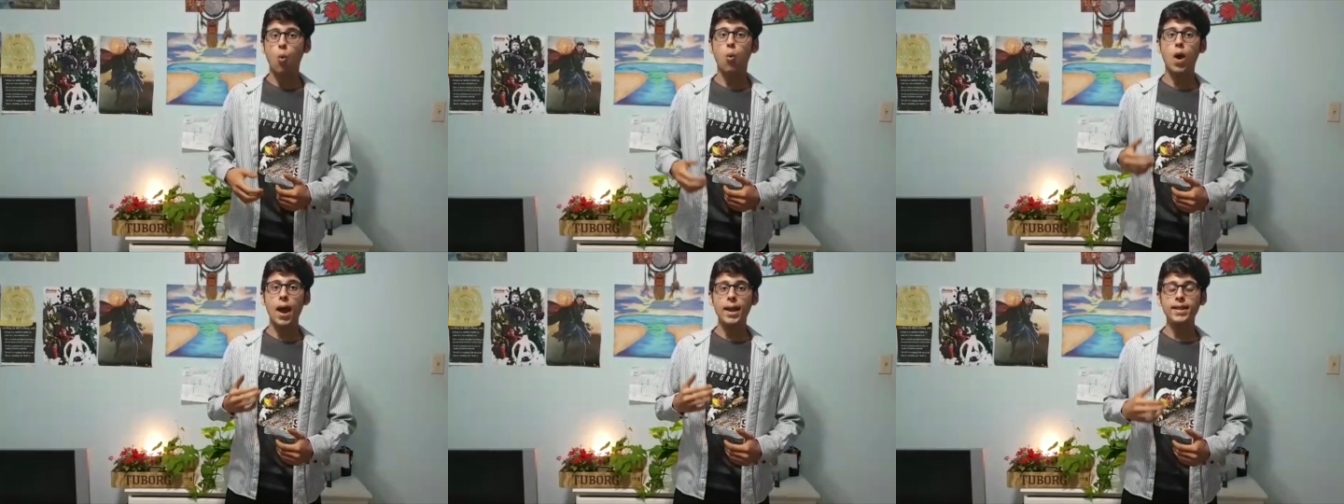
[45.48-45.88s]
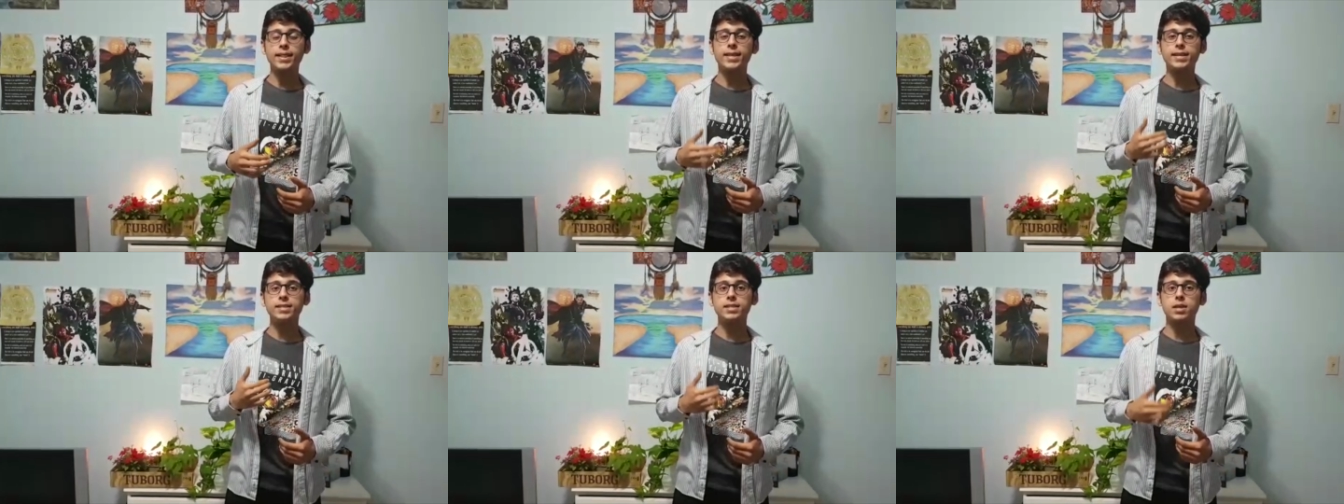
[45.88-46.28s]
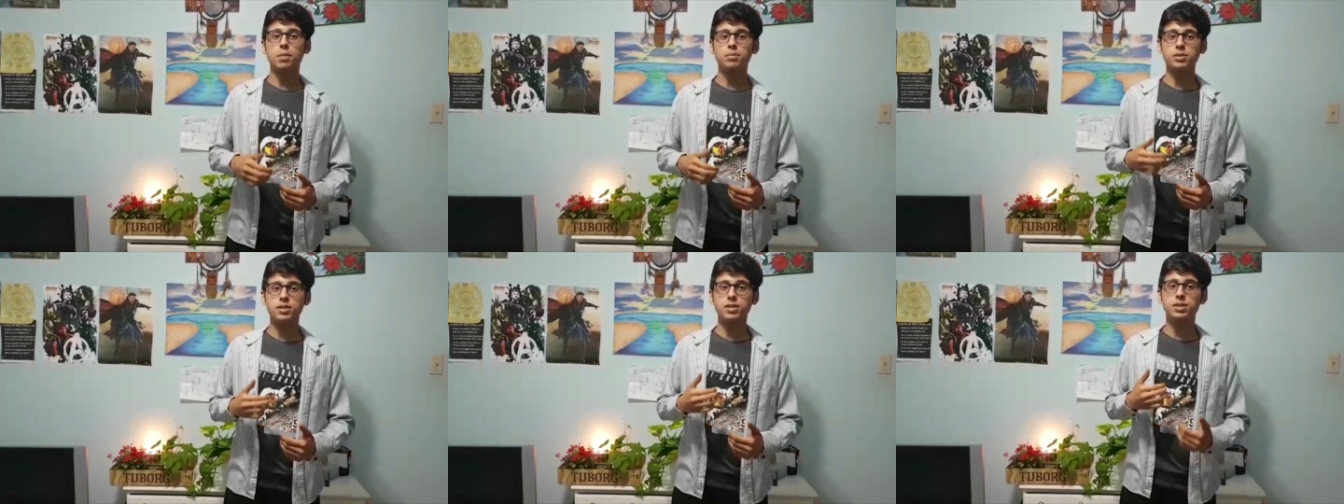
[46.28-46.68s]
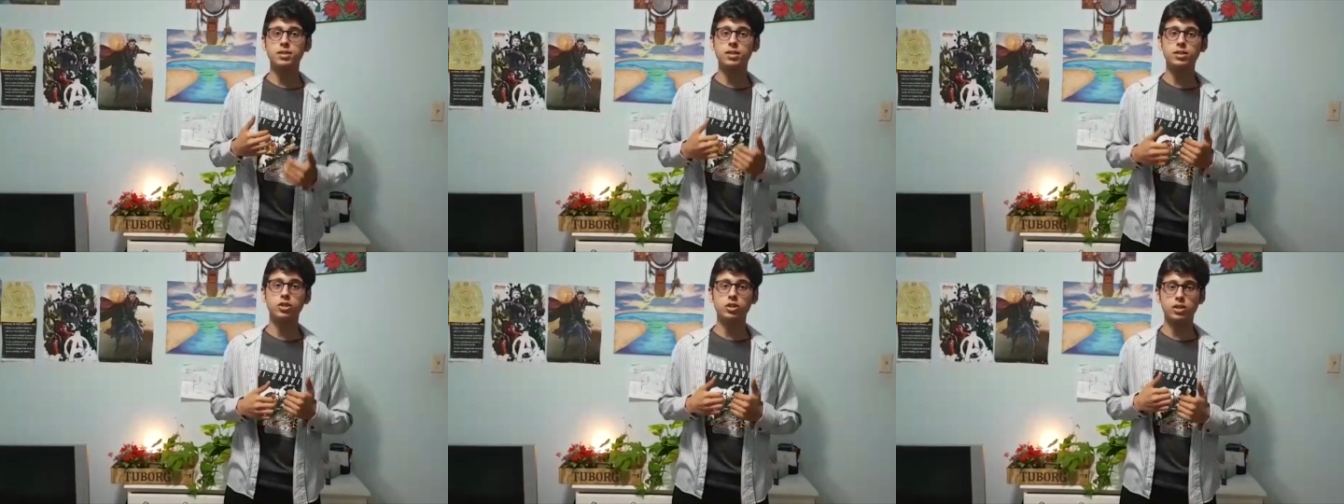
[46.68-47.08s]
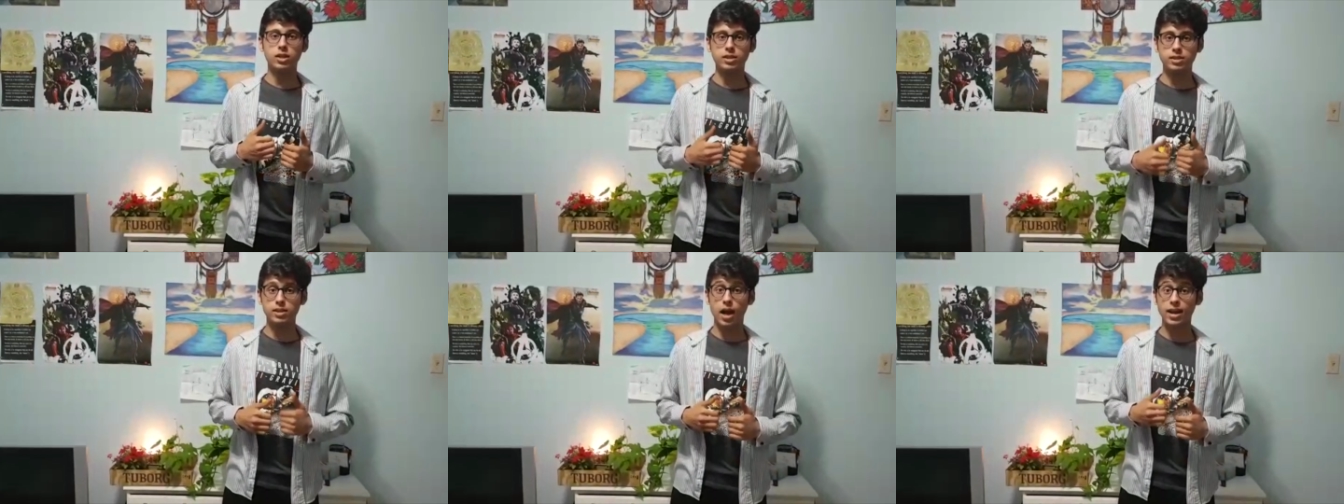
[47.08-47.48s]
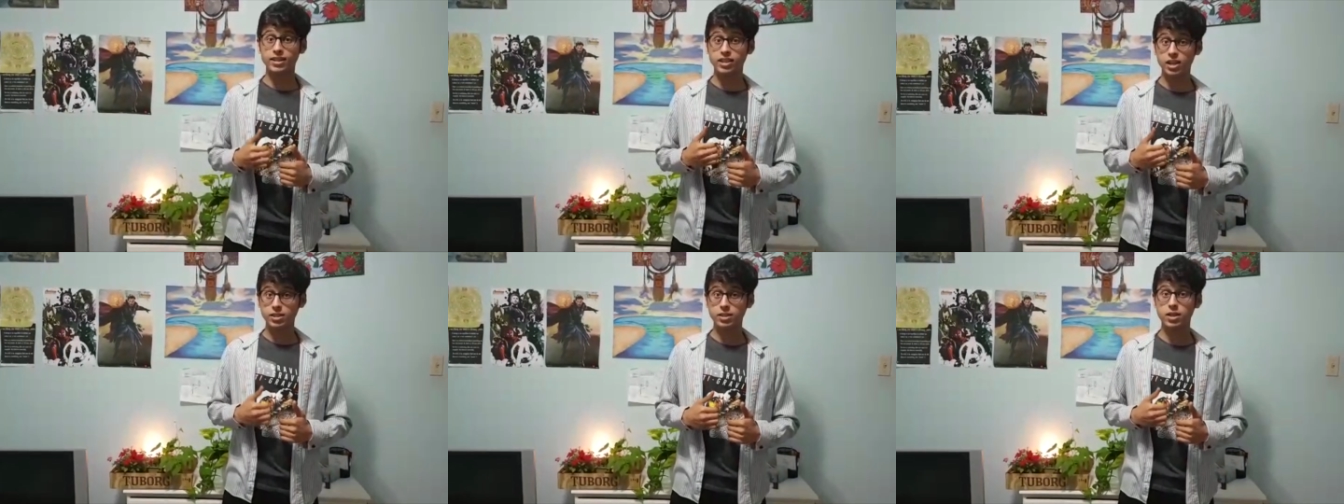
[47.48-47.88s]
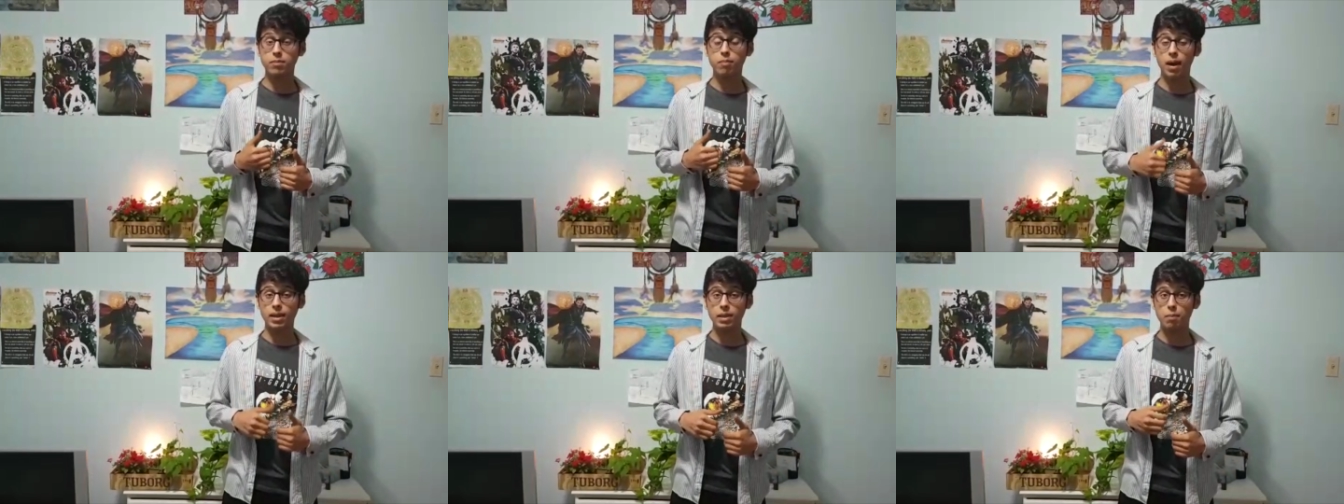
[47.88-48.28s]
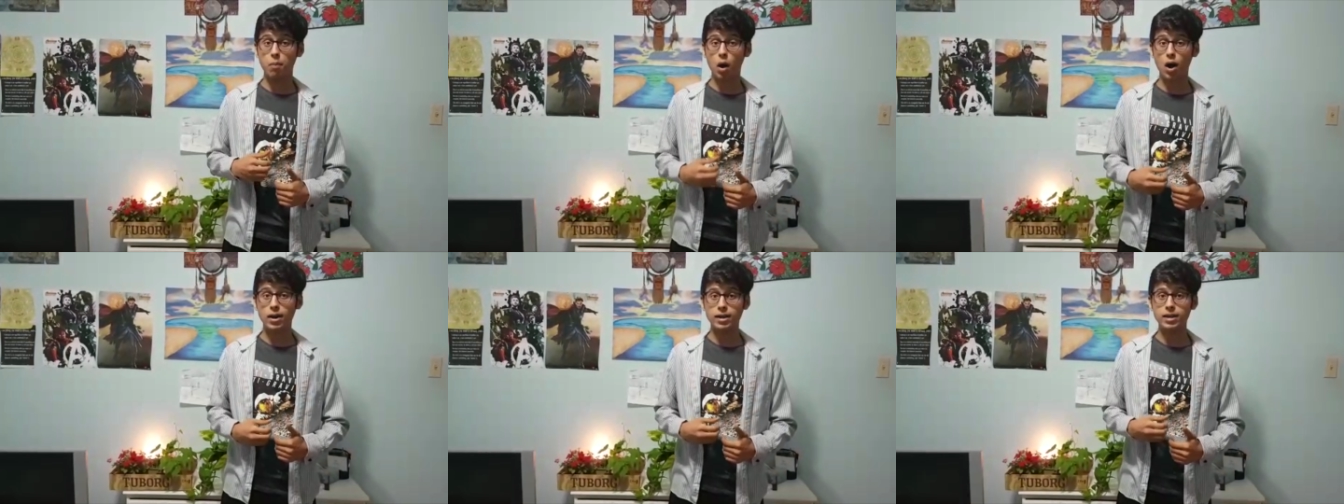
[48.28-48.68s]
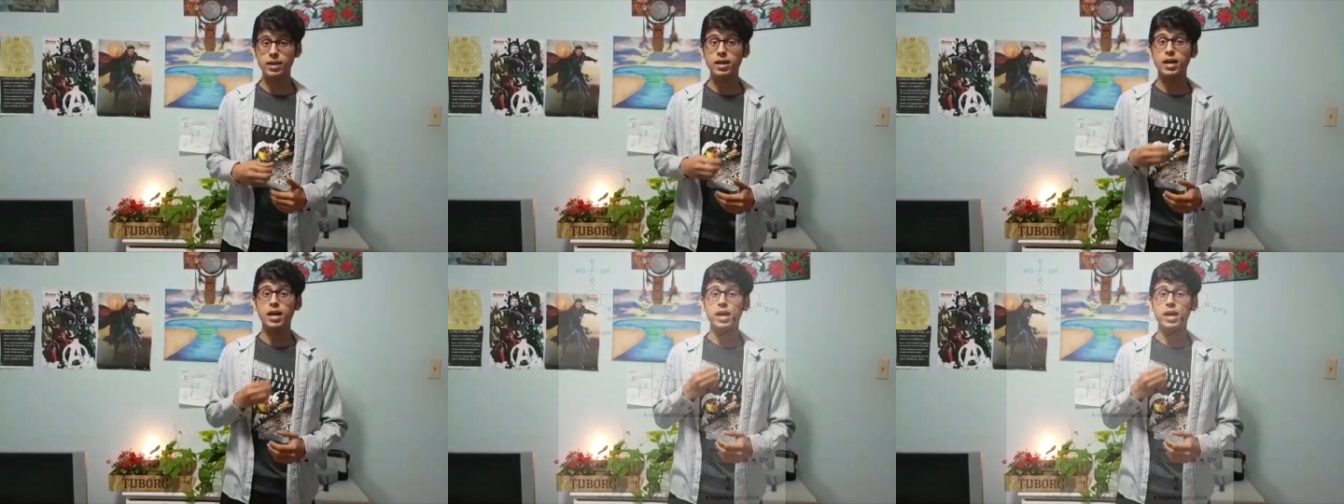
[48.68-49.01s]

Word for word: When this substance is digested by the body,